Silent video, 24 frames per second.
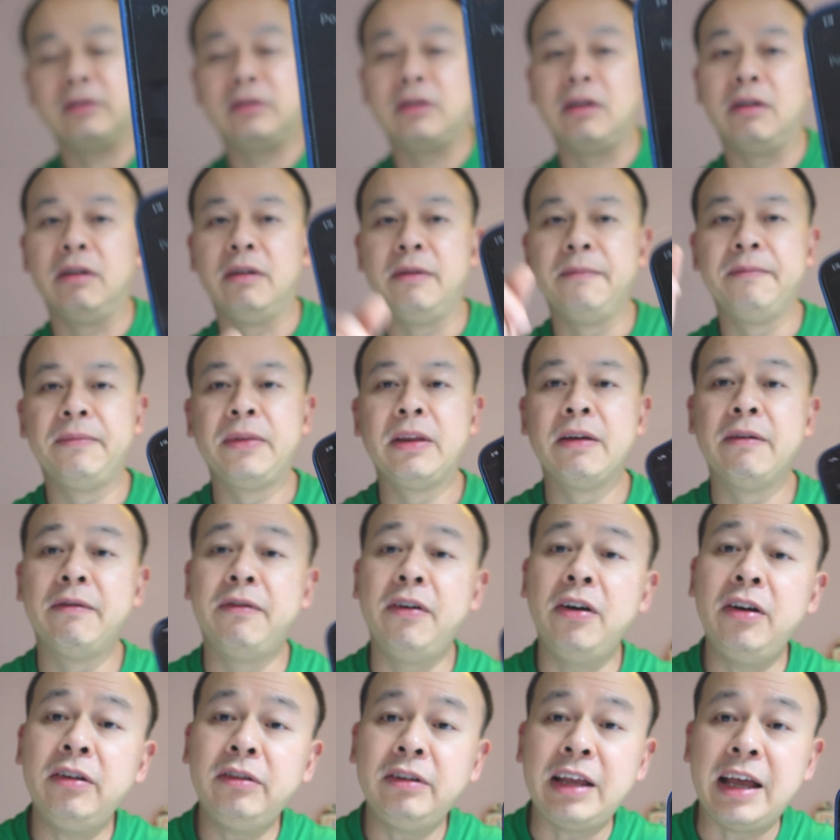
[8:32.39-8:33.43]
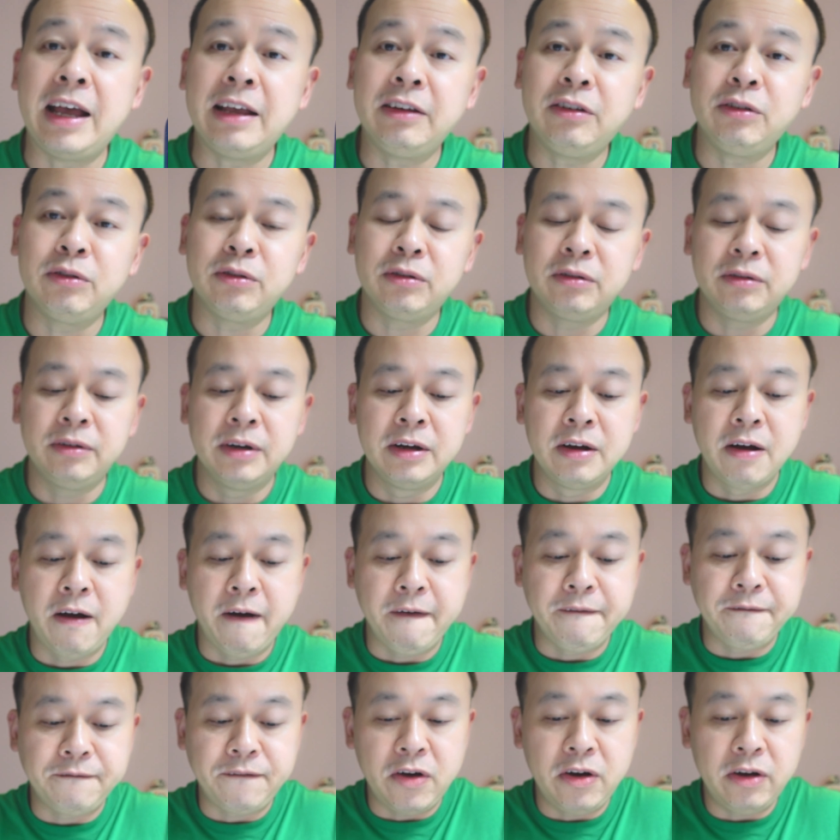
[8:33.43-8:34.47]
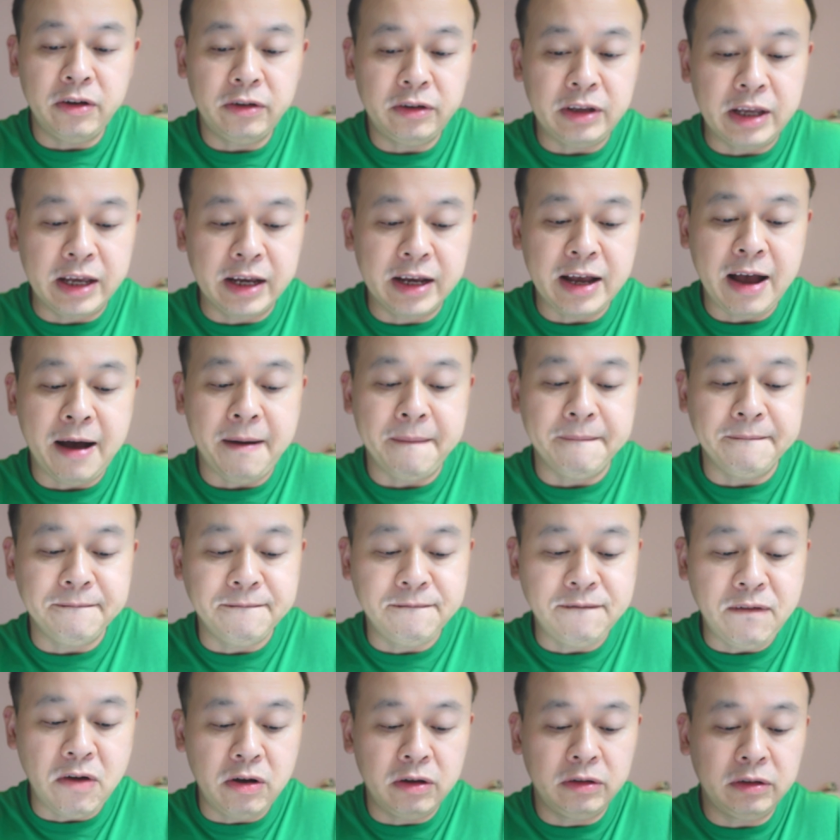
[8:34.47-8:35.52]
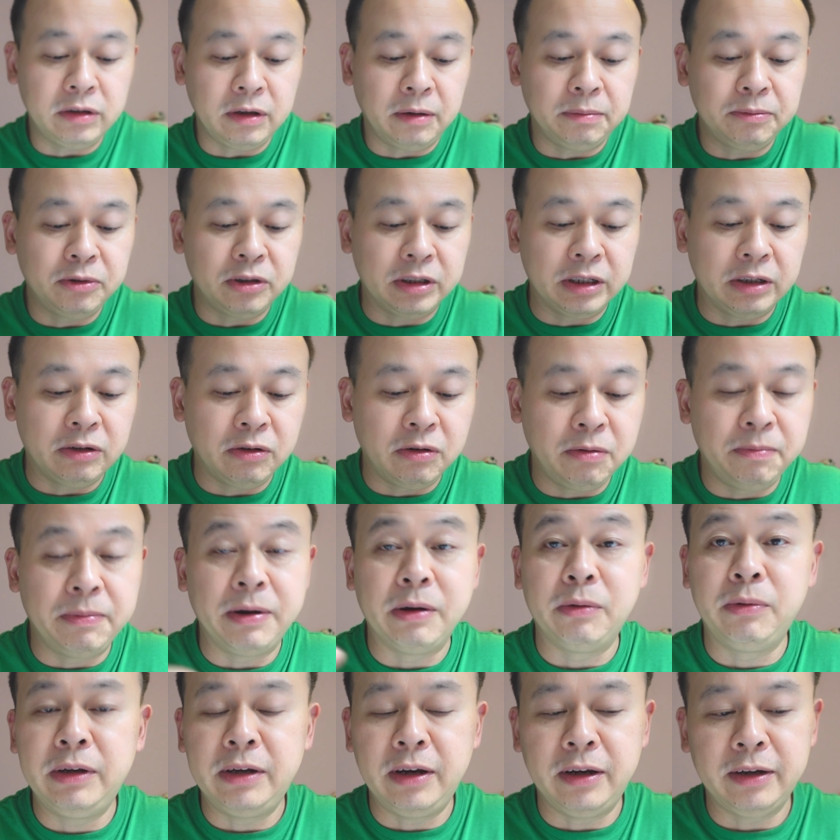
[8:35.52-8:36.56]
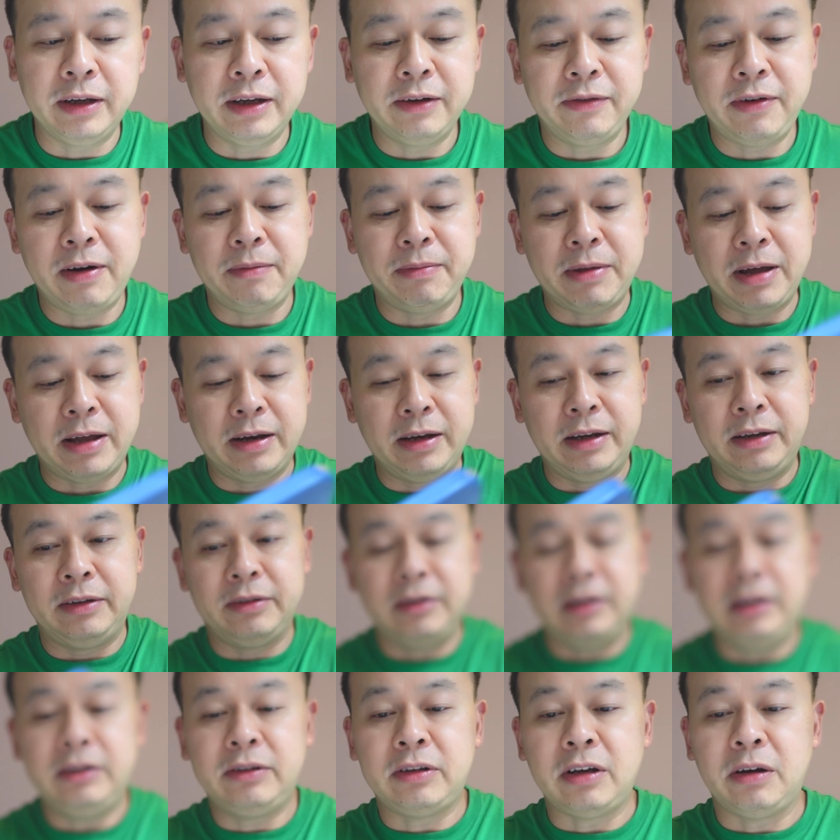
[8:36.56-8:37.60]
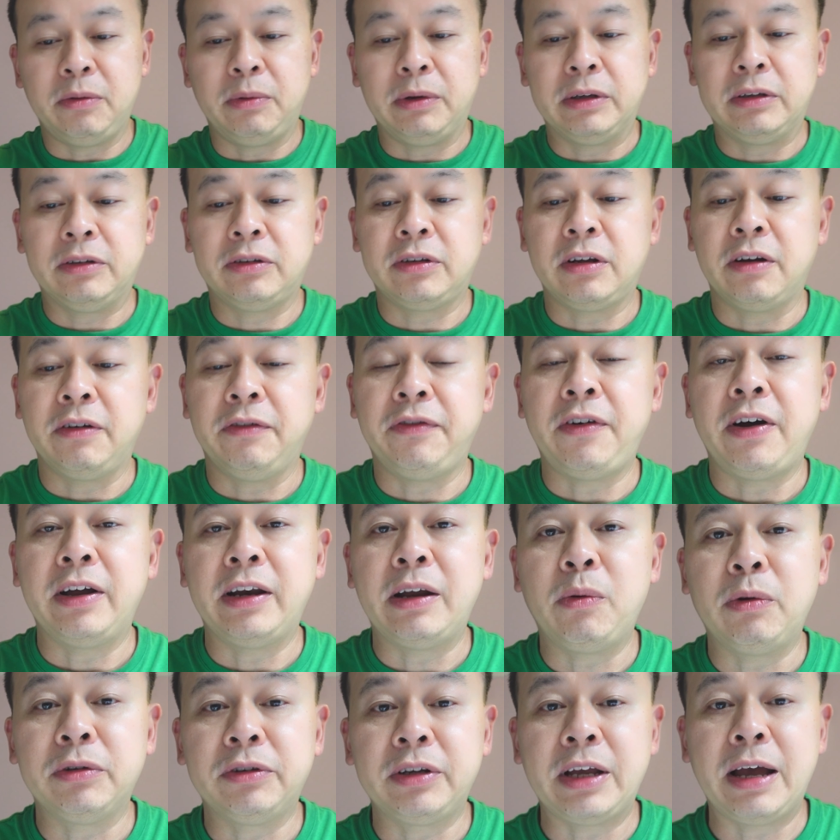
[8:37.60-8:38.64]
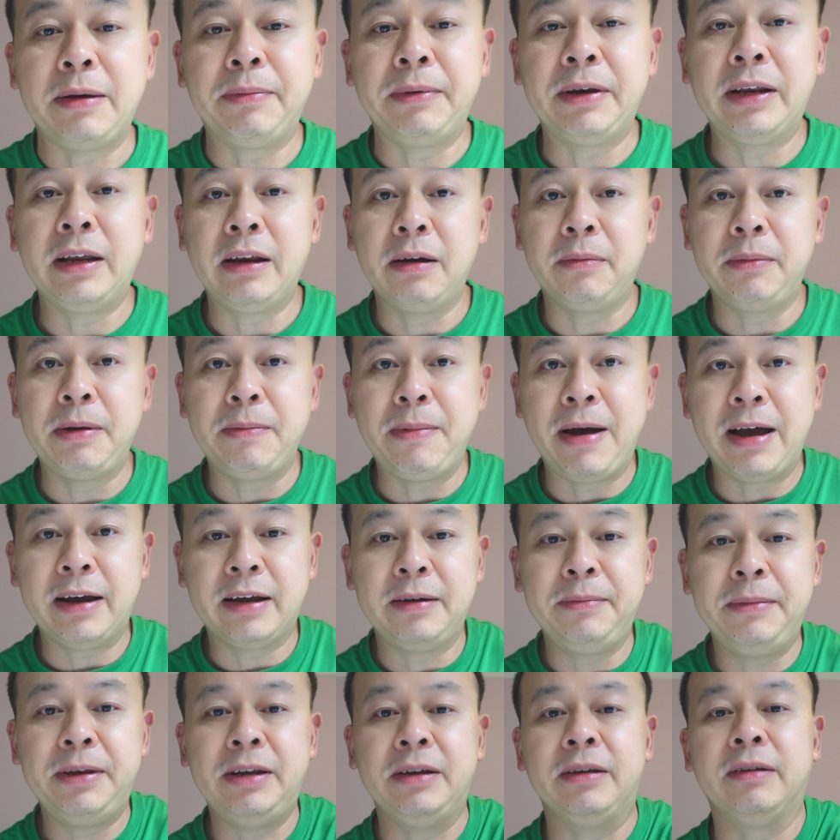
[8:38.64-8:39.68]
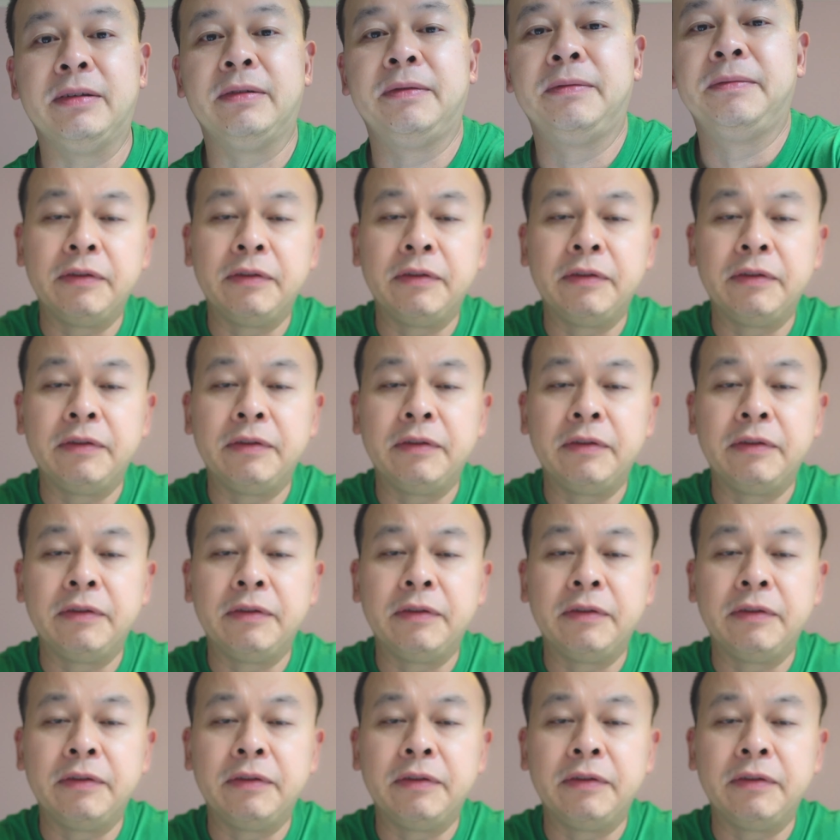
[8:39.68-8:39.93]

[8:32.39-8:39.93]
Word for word: So first hassle, first hiccup, first obstacle, but we don't give up that easily, so we're just going to find out what's happening and I'll be back in a minute.